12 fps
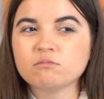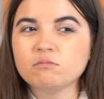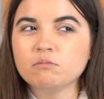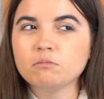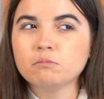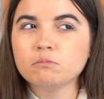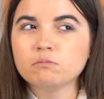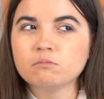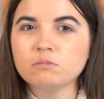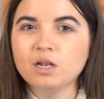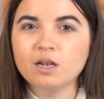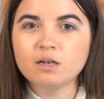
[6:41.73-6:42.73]

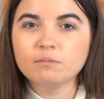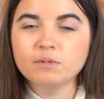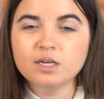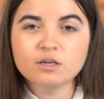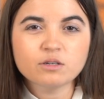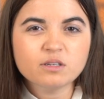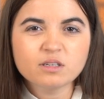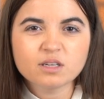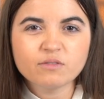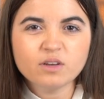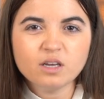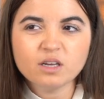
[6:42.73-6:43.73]
milliliters,
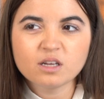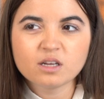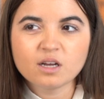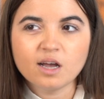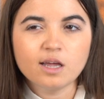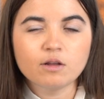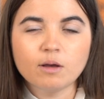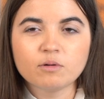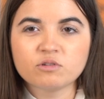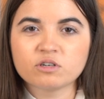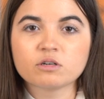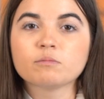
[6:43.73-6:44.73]
I think. I'm
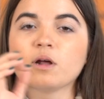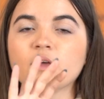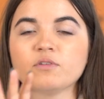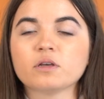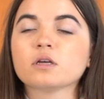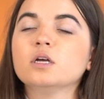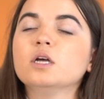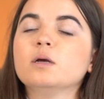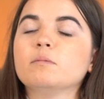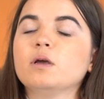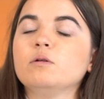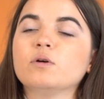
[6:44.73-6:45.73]
not sure, but I think.
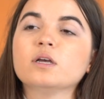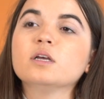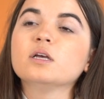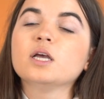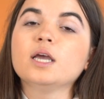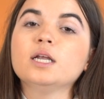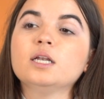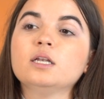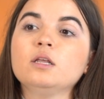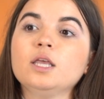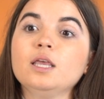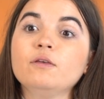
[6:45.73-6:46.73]
Anyway.
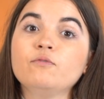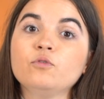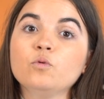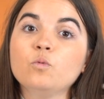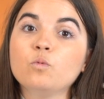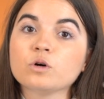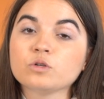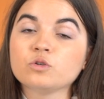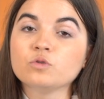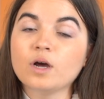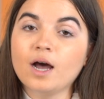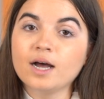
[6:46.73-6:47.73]
And if you want
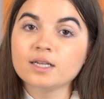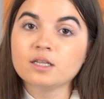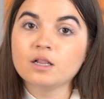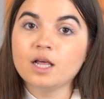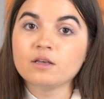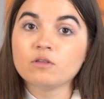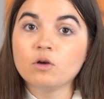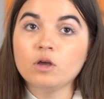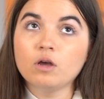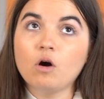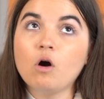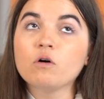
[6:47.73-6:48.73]
to add like the
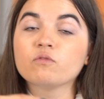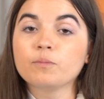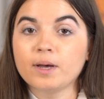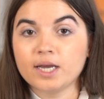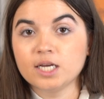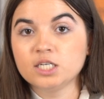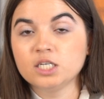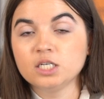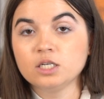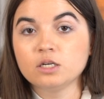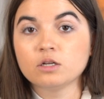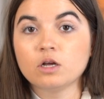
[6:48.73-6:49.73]
other
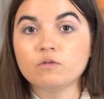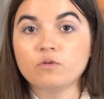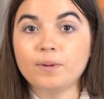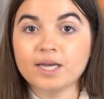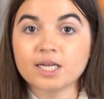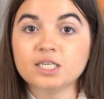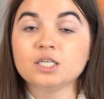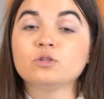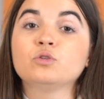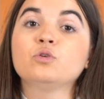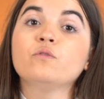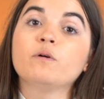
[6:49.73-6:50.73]
packaging, the
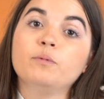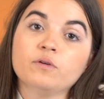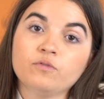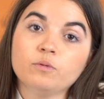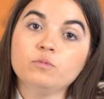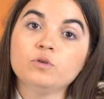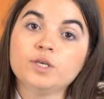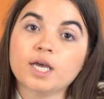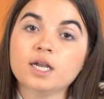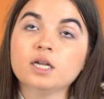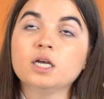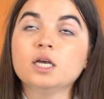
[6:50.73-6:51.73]
packaging to the perfume, you
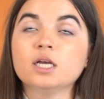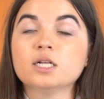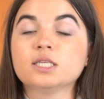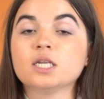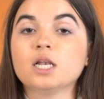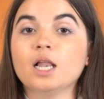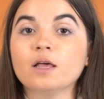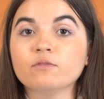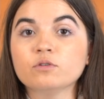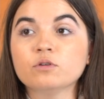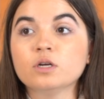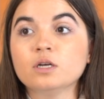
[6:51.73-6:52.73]
can. It's in
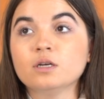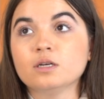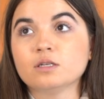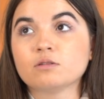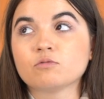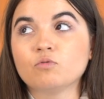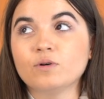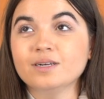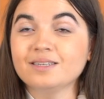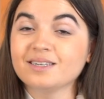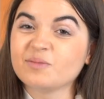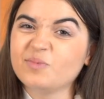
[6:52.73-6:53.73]
leather. It's
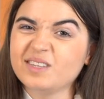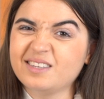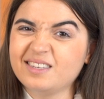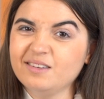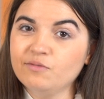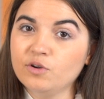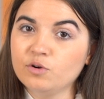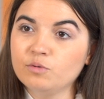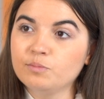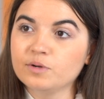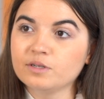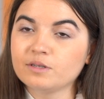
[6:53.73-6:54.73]
quite expensive
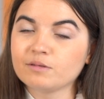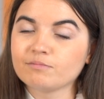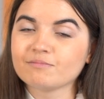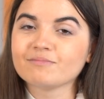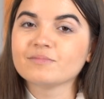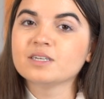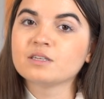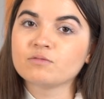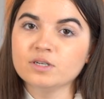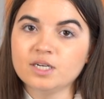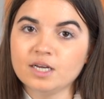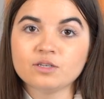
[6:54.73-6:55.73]
though, but it's
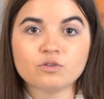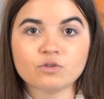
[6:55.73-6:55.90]
really nice